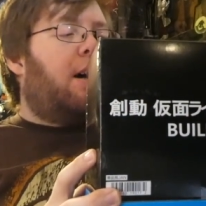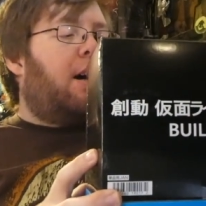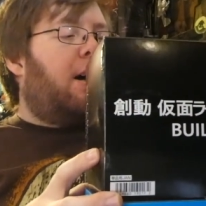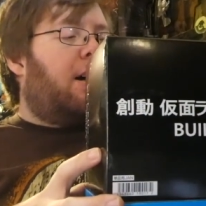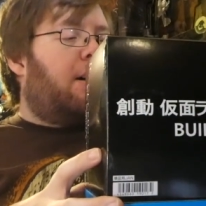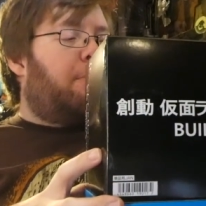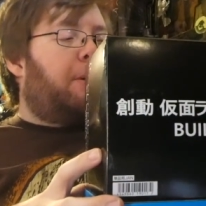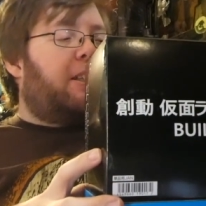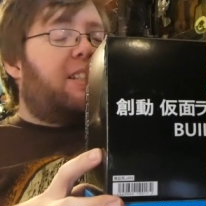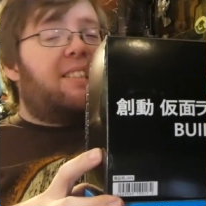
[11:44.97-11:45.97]
Uh,
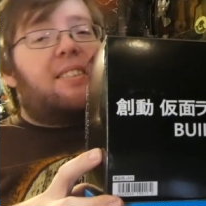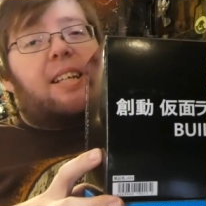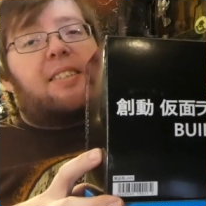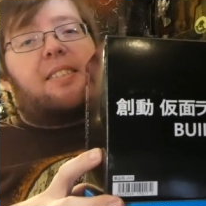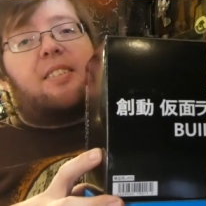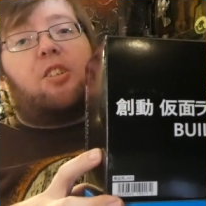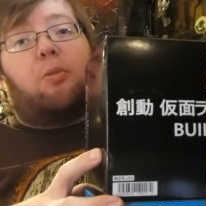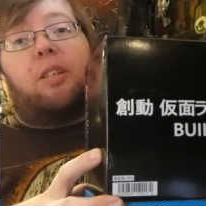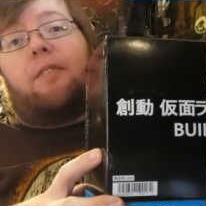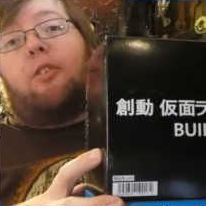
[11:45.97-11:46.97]
but the sets
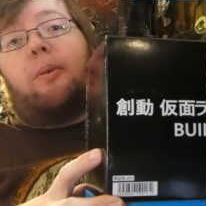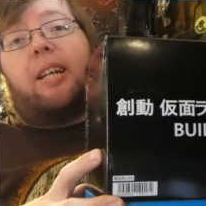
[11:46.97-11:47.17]
don't give you